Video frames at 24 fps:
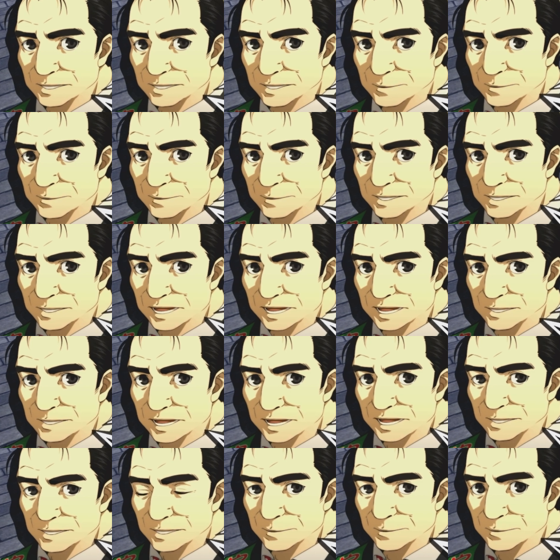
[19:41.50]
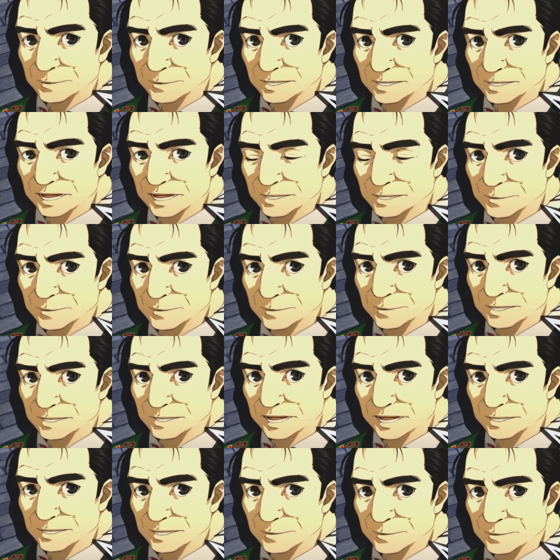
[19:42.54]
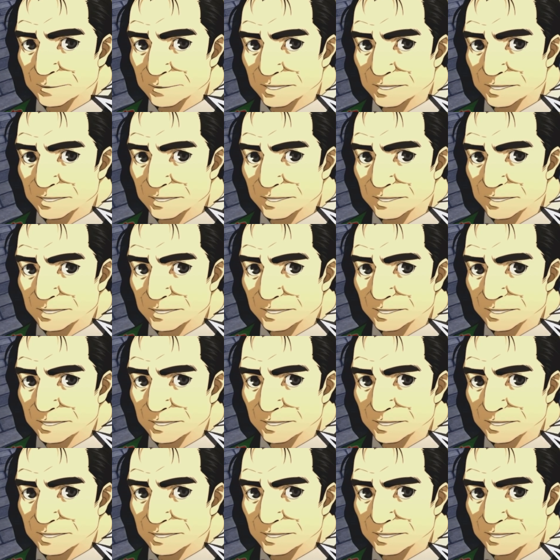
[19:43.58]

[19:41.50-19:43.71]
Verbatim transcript: it's uh, they got a little umbrella as the last